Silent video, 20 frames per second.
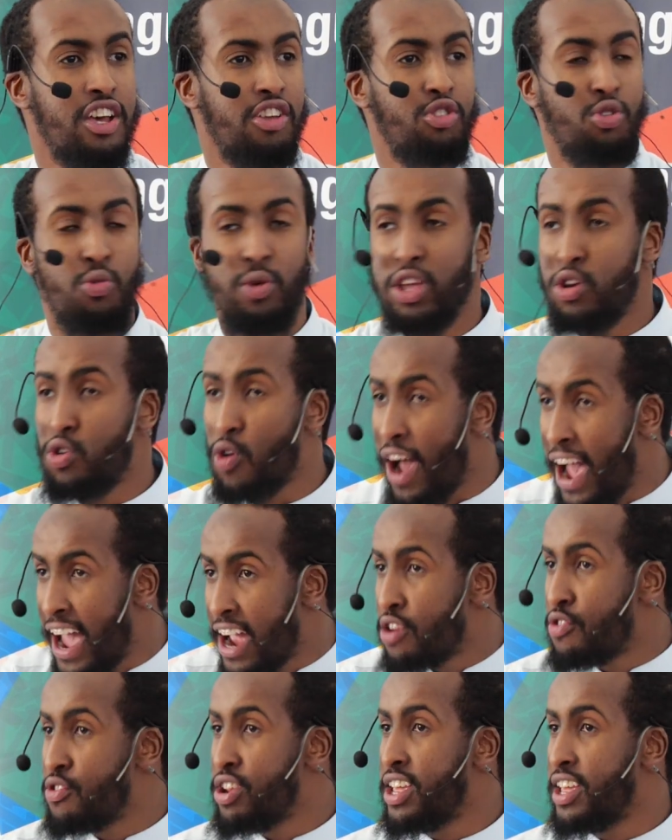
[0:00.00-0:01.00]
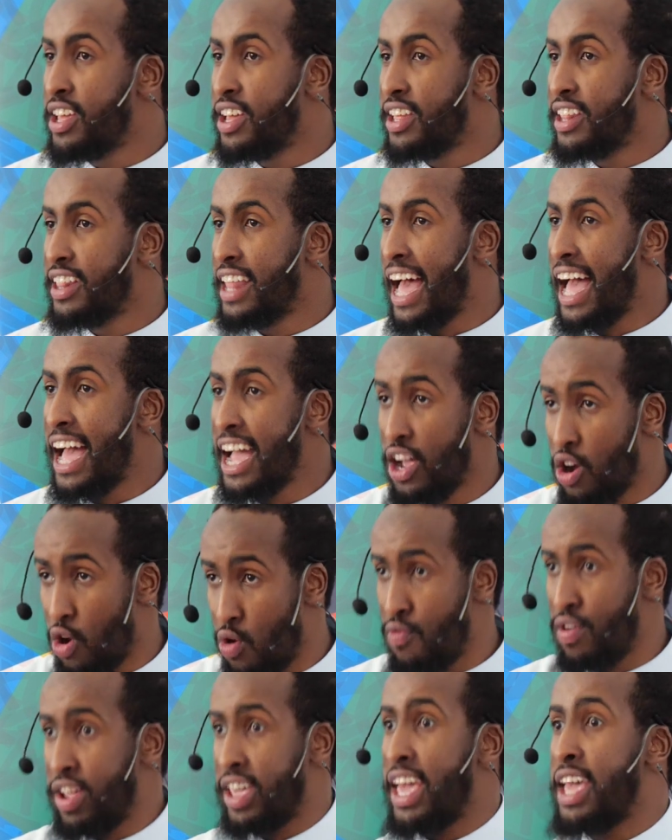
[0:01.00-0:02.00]
And so when he got angry, the anger
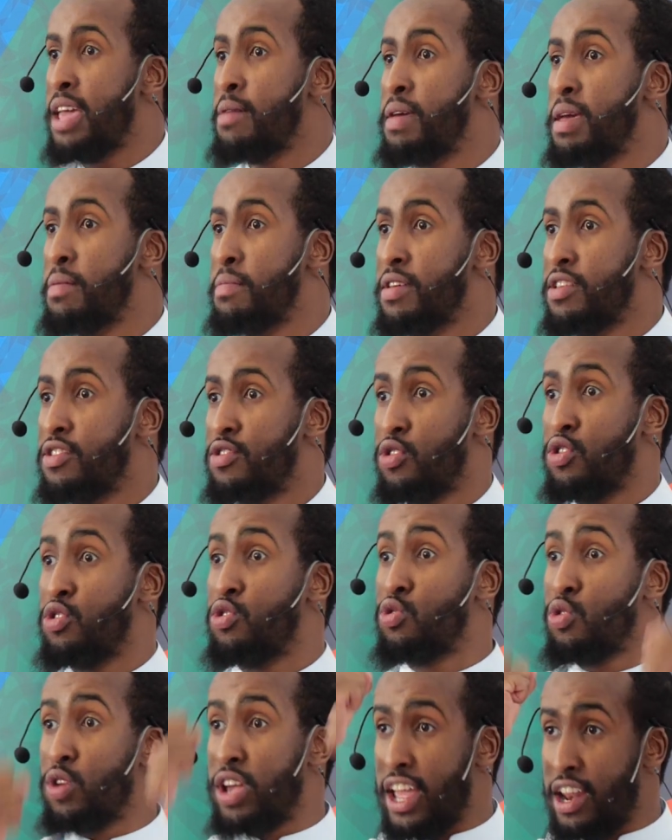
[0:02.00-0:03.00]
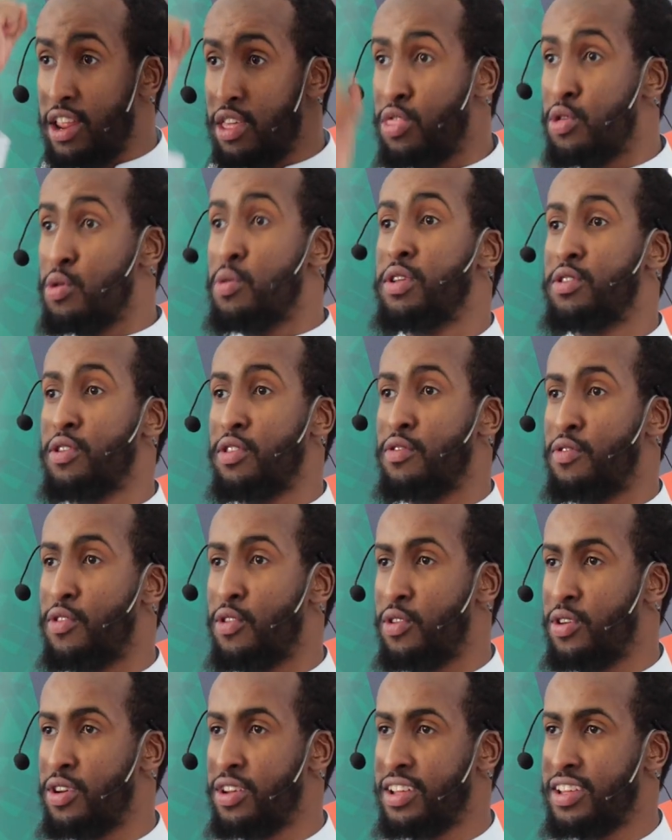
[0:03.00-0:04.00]
overcame him, so he took it and he threw it on the
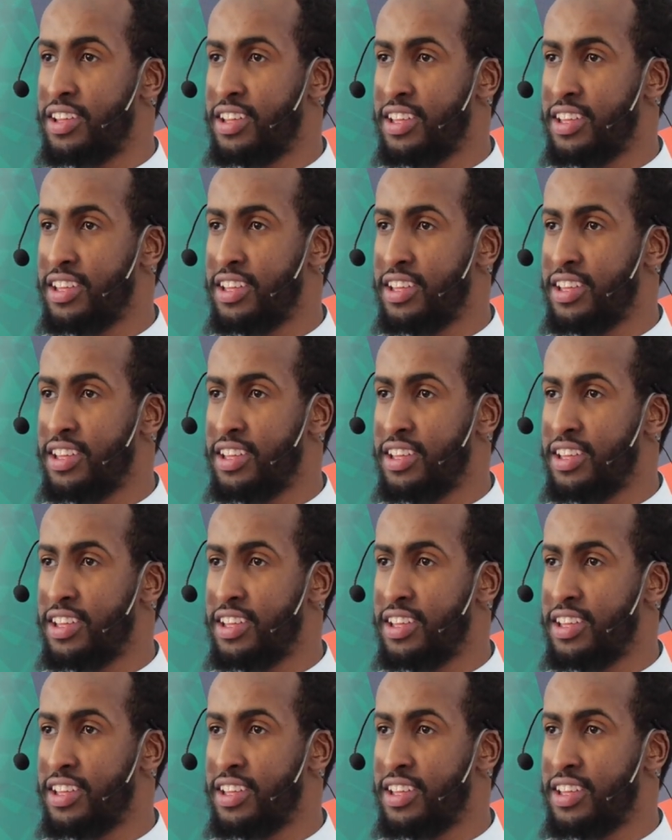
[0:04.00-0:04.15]
floor.